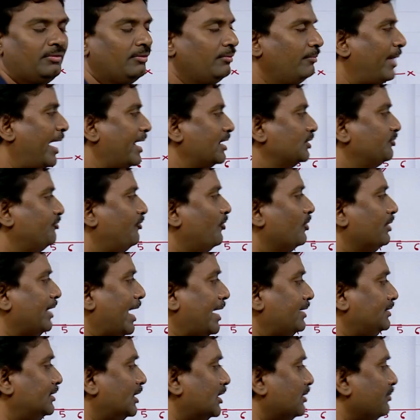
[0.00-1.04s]
minus 4,
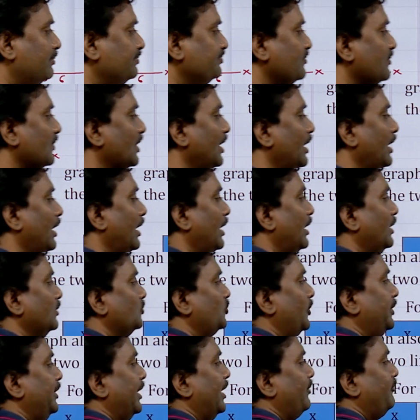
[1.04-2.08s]
like that.
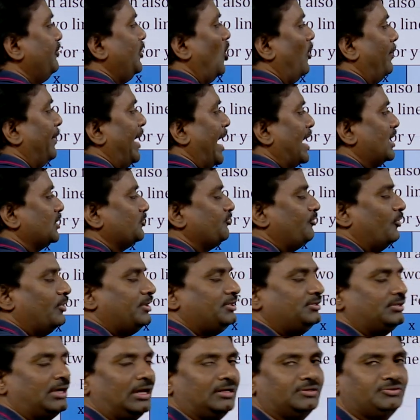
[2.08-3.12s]
So here we have minus 4
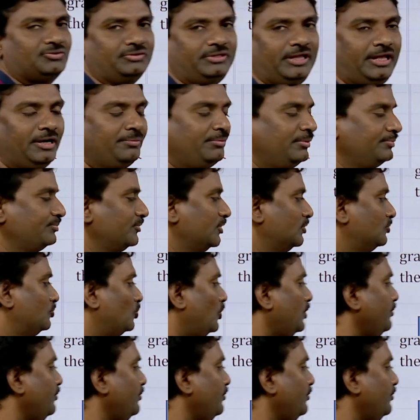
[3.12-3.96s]
is also there. So